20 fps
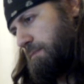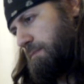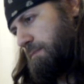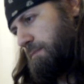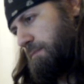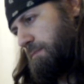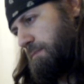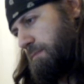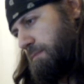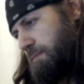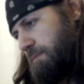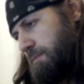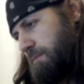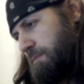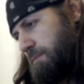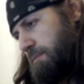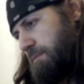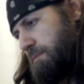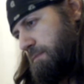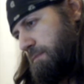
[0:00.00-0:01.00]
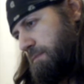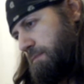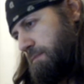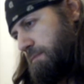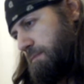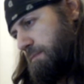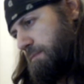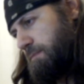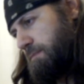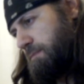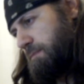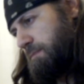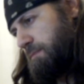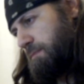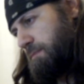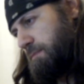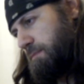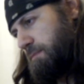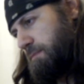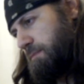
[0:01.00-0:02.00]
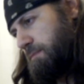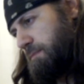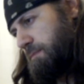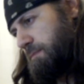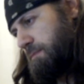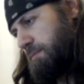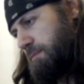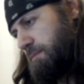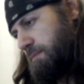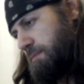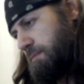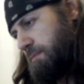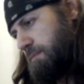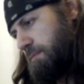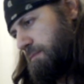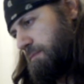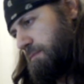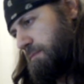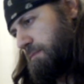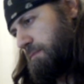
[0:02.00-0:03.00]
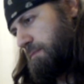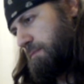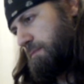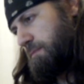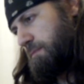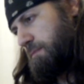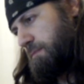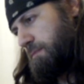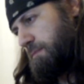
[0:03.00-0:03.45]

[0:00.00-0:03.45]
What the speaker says: (no one is talking)